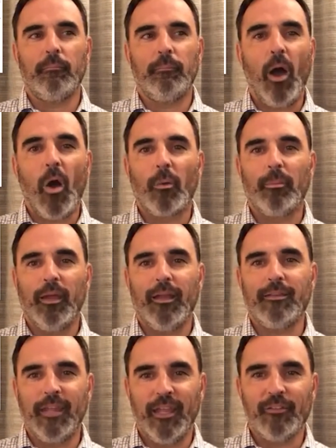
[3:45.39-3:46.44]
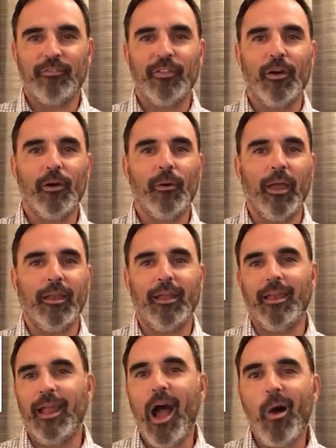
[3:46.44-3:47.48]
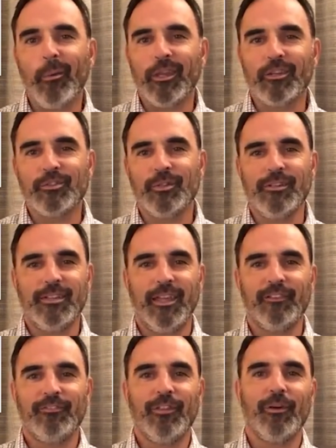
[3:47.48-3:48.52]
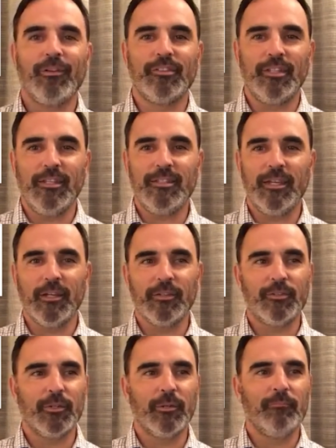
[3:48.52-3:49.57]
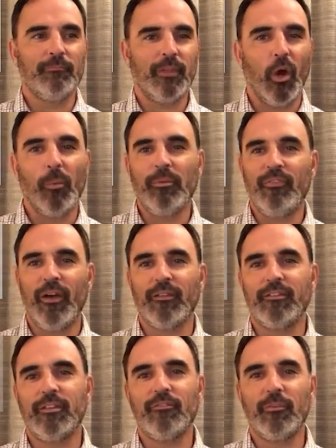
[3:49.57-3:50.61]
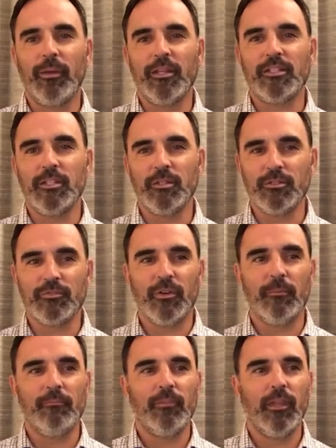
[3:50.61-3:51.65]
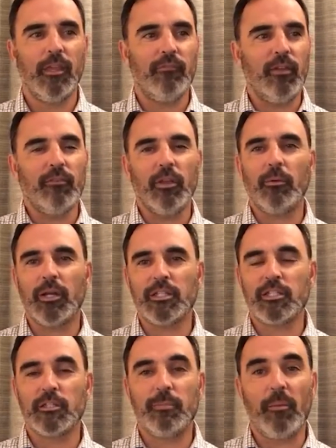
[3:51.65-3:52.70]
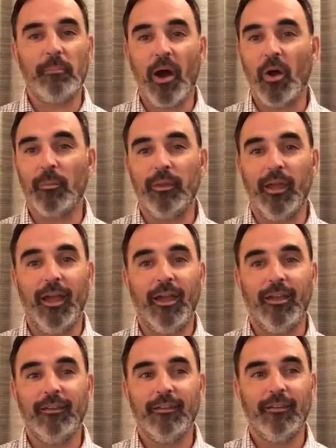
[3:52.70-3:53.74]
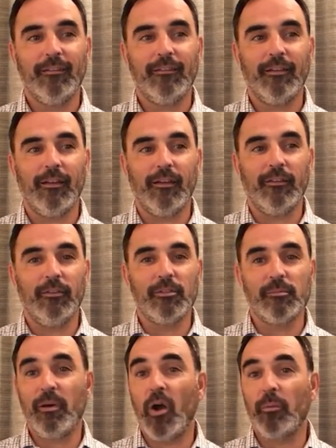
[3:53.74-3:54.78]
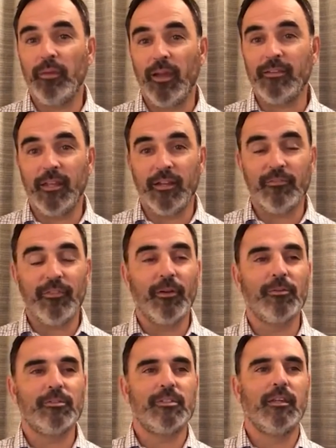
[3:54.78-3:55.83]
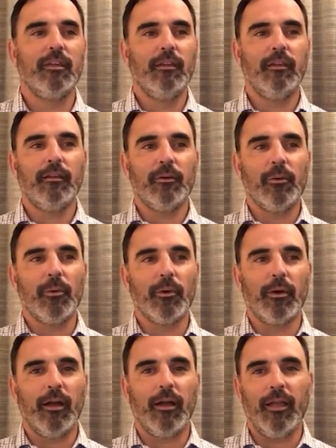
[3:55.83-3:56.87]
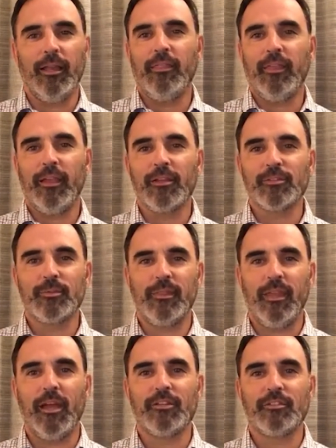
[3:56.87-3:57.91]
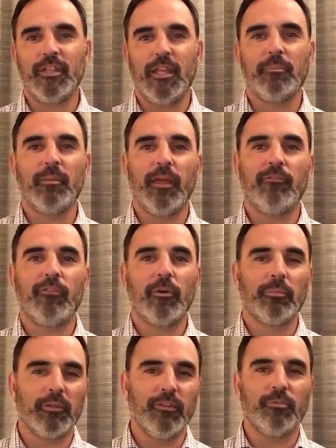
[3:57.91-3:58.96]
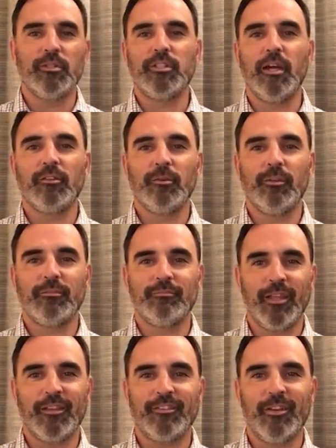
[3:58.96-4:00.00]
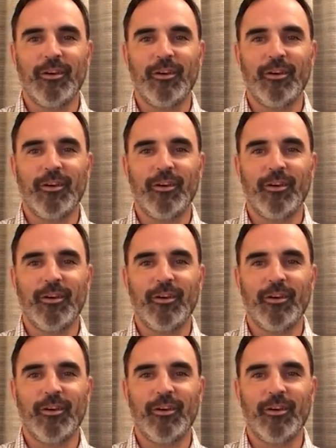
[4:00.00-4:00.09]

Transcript: Power BI data flow and how we can treat data flow as an ETL tool. I hope you found this information useful. If you have any questions about Power BI, using Power BI data flows, or anything else with the Azure Data Platform, please reach out to us. Let us